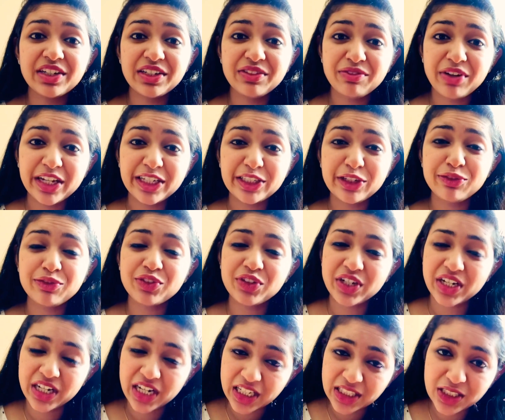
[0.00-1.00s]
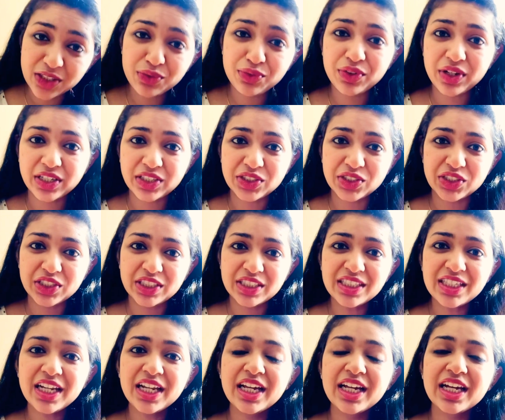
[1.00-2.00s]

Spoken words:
invited for another function,